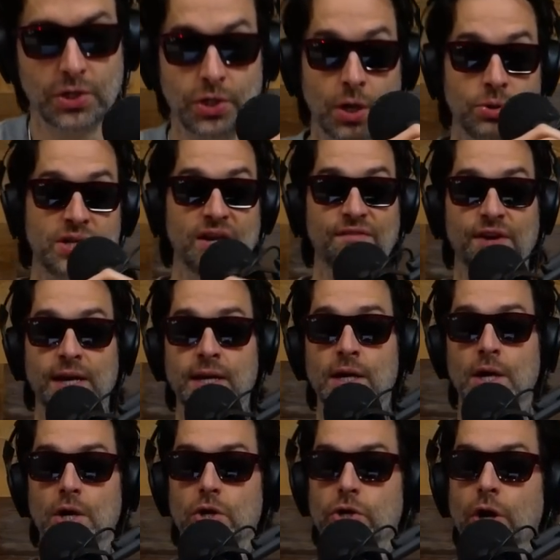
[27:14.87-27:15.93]
No TV,
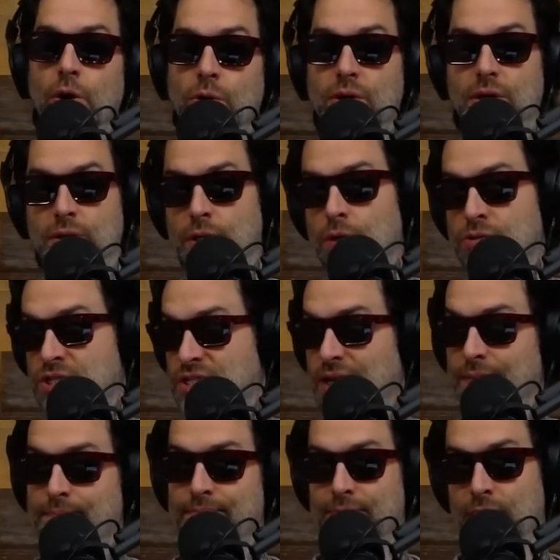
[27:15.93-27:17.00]
no no
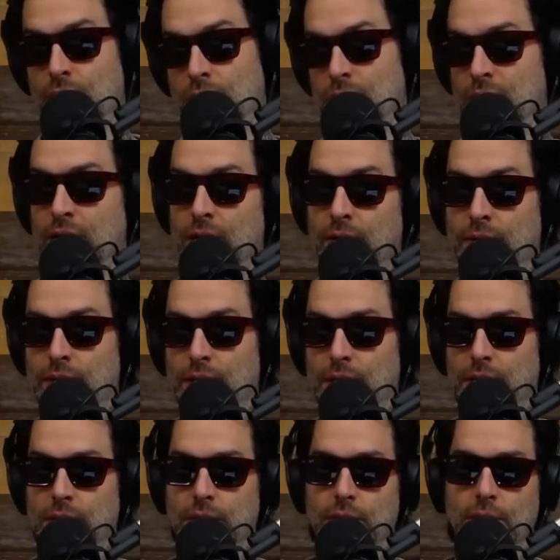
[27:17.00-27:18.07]
sitting, no you know.
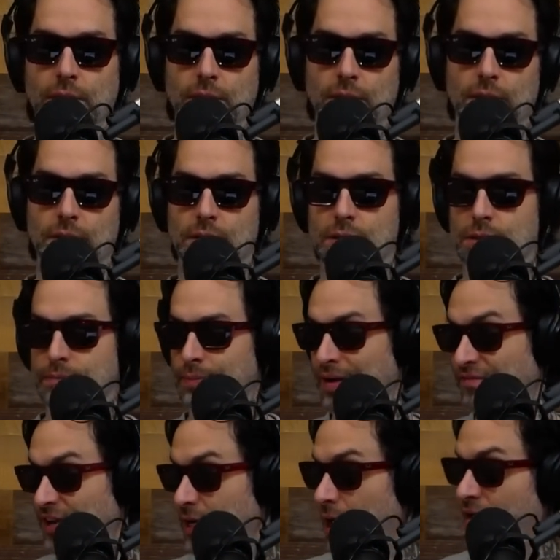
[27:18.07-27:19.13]
My
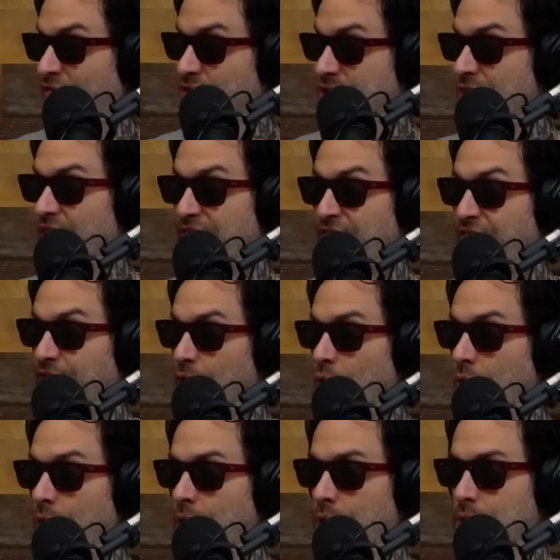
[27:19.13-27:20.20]
videographer's on the
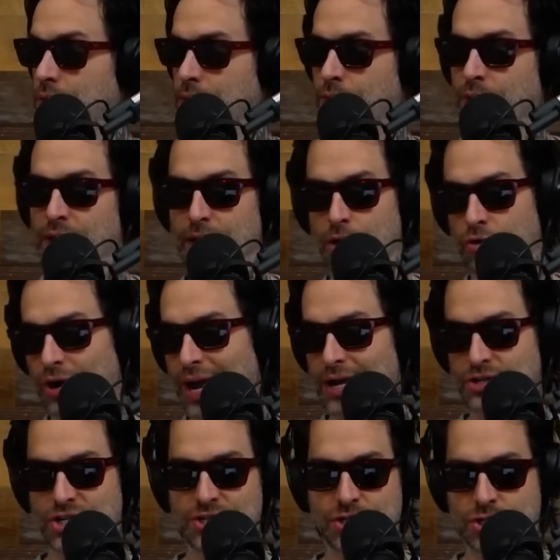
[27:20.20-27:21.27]
floor. We're gonna
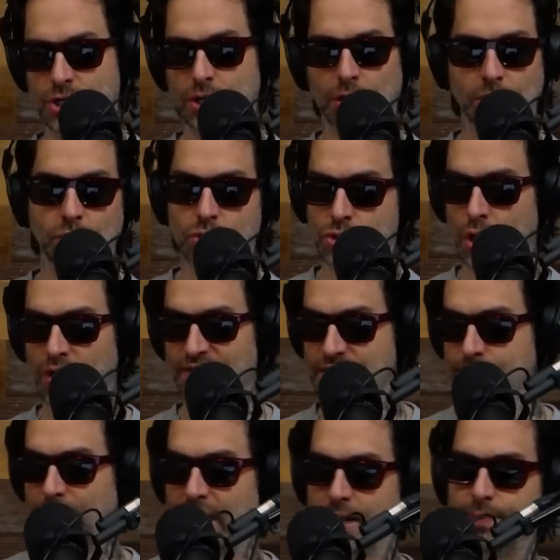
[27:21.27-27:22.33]
crash. He's just gonna lose all of
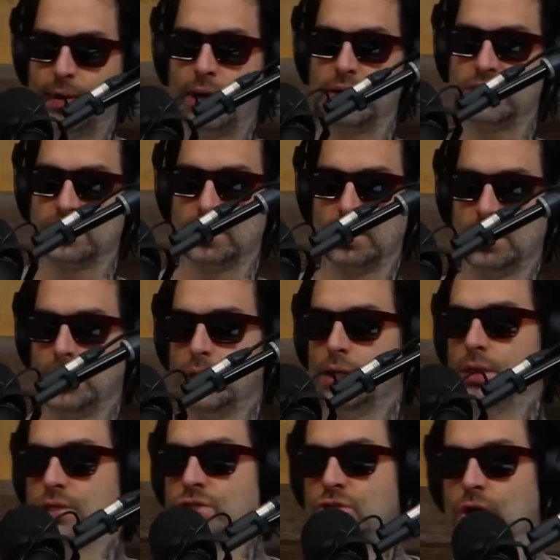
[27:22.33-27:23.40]
his body parts.
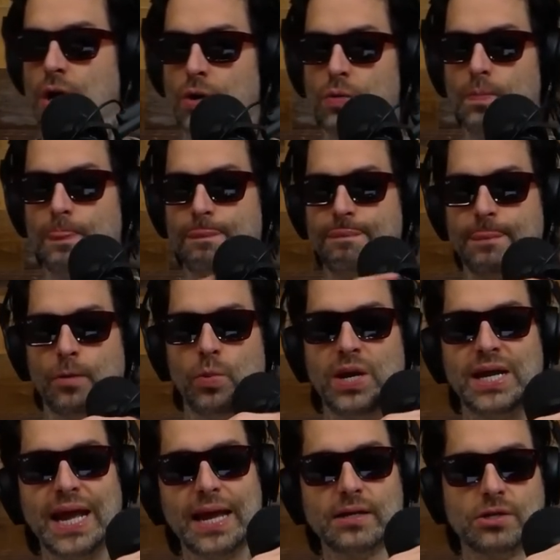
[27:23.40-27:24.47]
So we
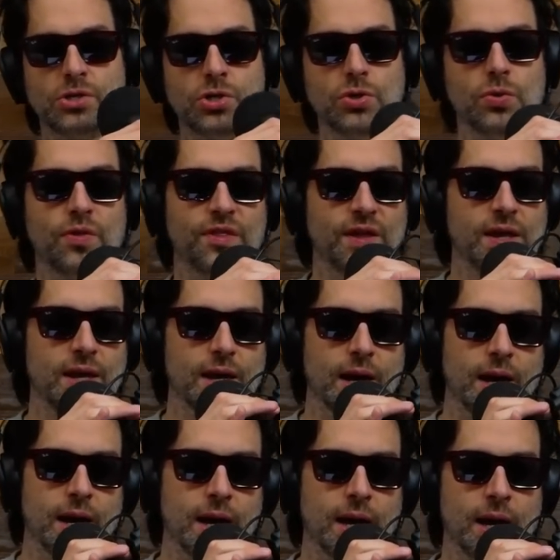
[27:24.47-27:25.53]
get to the
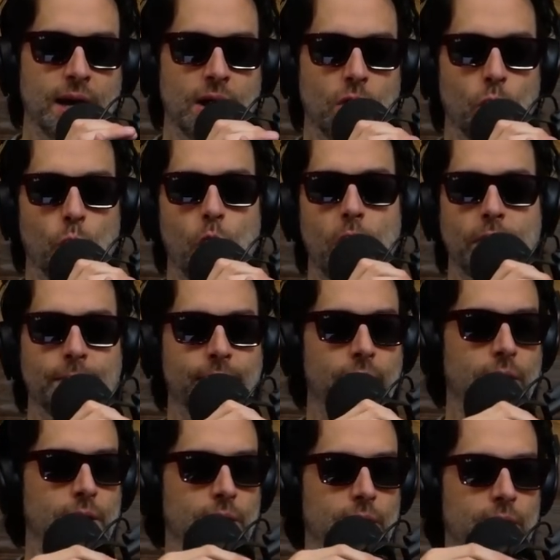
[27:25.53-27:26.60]
uh,
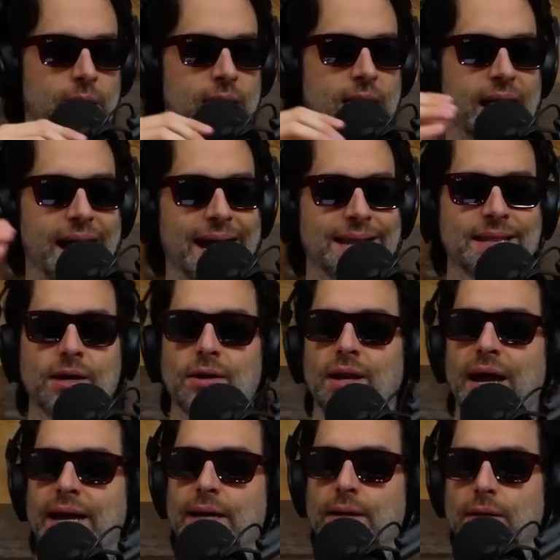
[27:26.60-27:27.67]
Whataburger, and they're
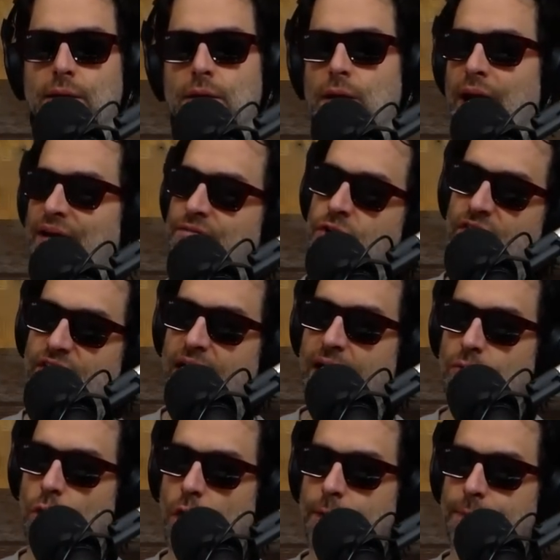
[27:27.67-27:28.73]
like, have you ever
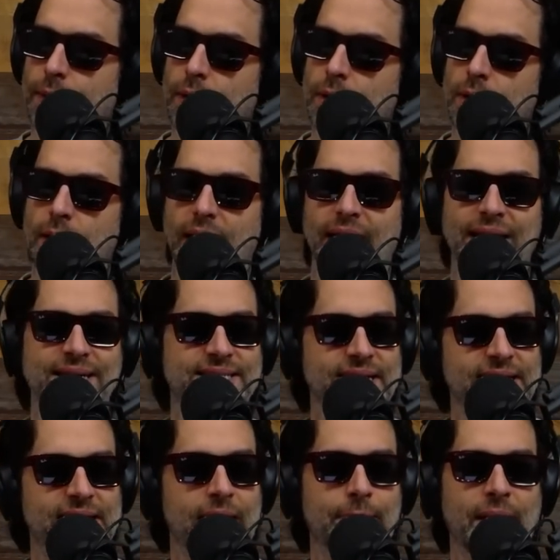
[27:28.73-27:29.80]
had Whataburger? And I
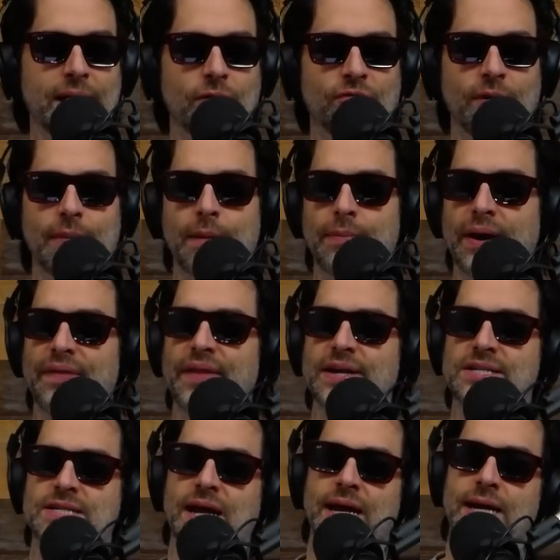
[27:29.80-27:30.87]
say, yeah, but I don't remember. And
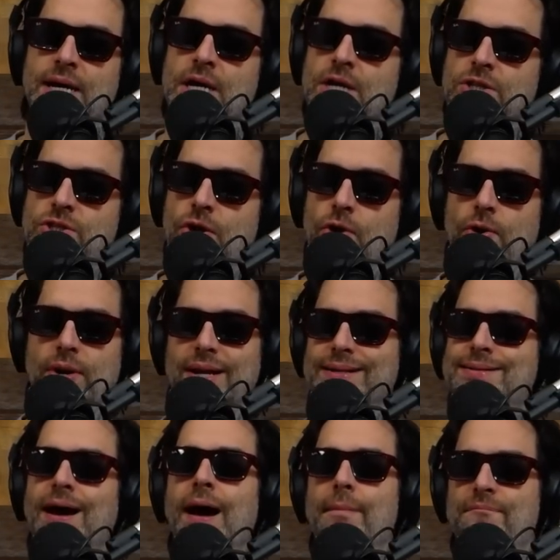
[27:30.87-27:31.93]
they say, dude,
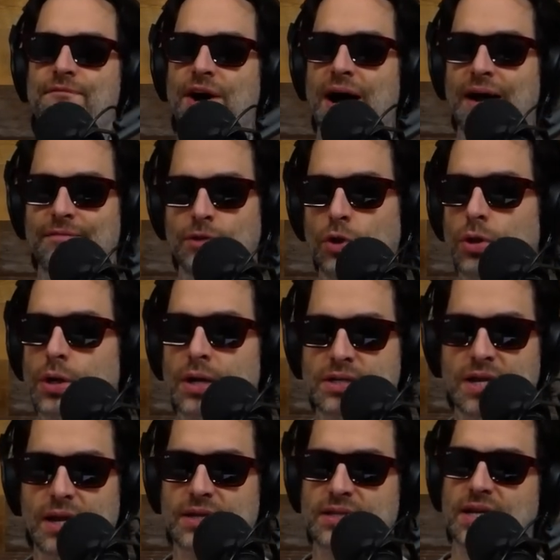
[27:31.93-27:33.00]
top five. Lulu
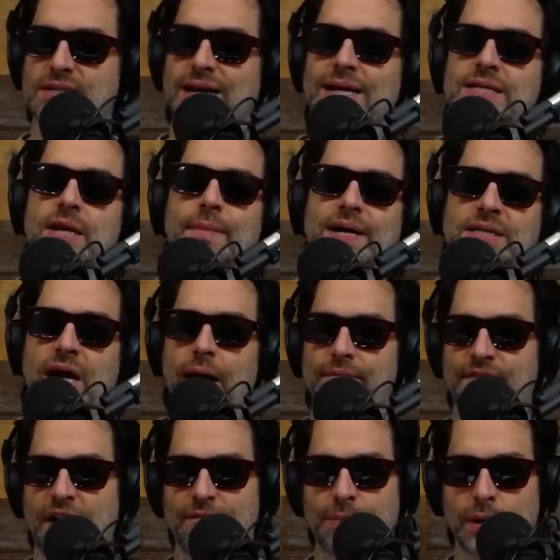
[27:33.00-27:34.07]
Gonzalez says, it's in my top
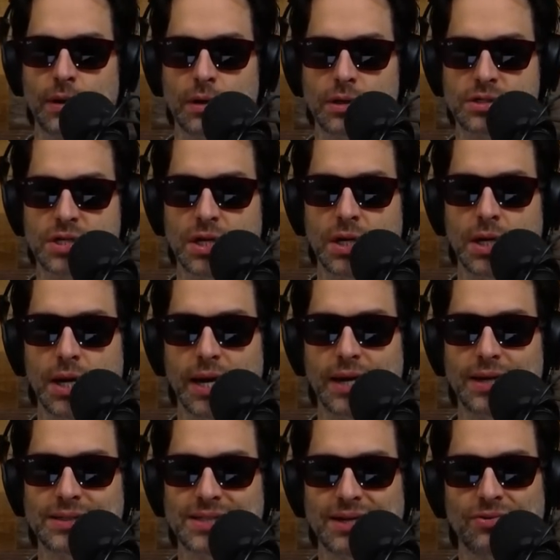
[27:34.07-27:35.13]
five burgers. And
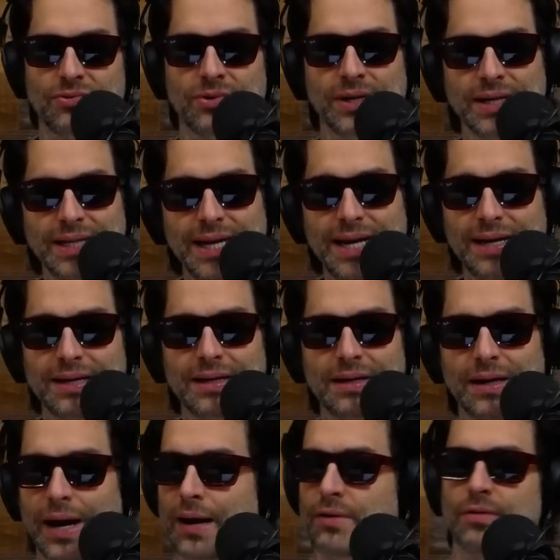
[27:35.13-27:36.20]
I say, Really?
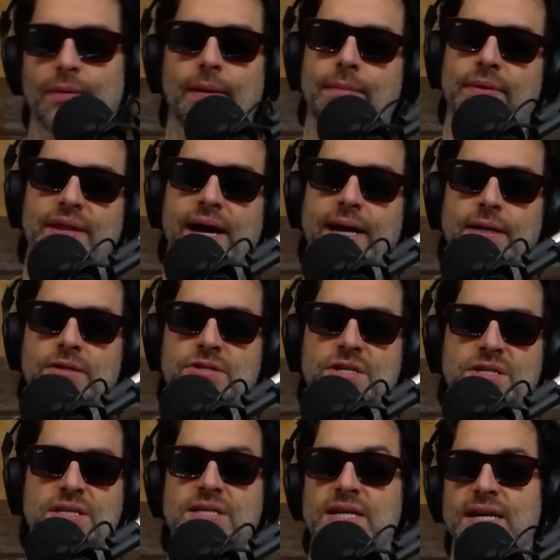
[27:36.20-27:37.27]
I don't remember that. And she
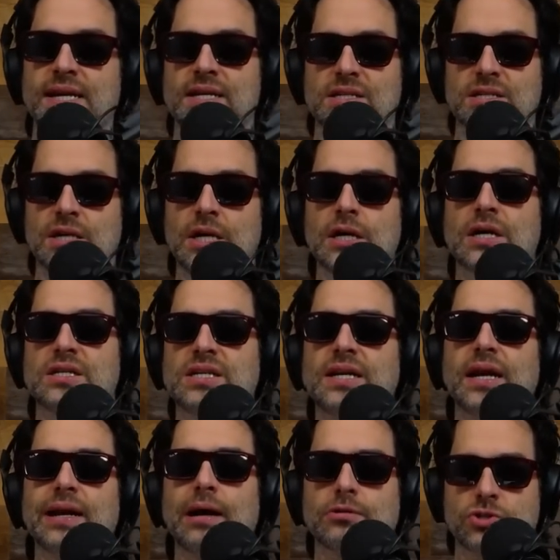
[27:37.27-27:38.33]
says, It is. Because In
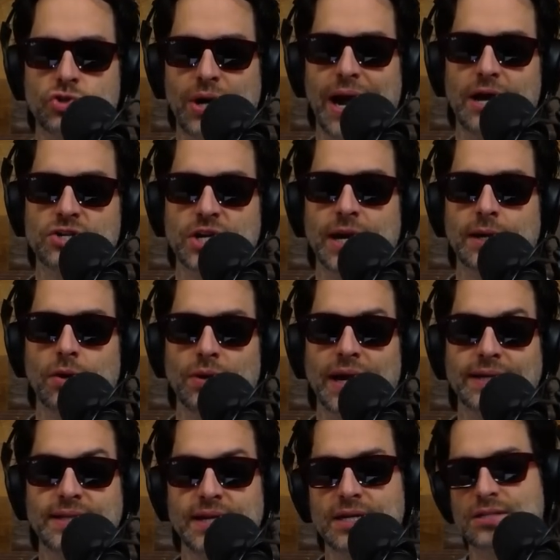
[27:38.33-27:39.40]
N Out's trash. And I go
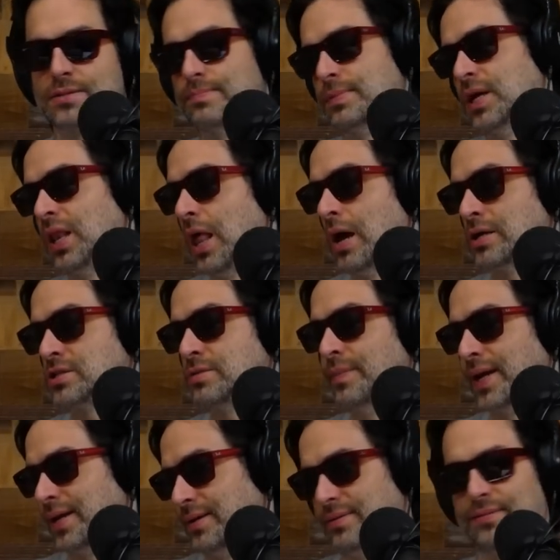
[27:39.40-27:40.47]
like this You lost
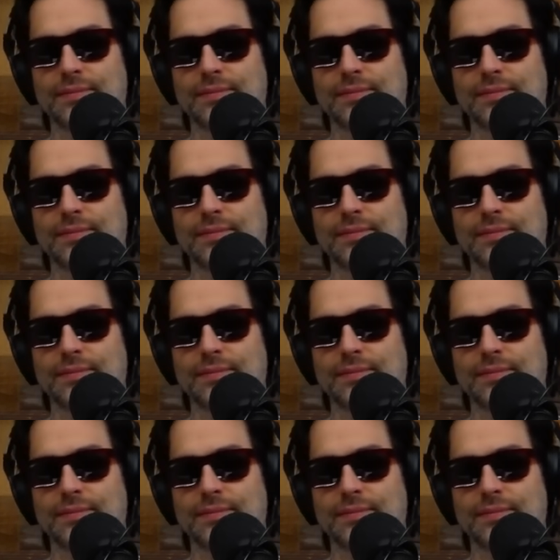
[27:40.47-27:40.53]
me.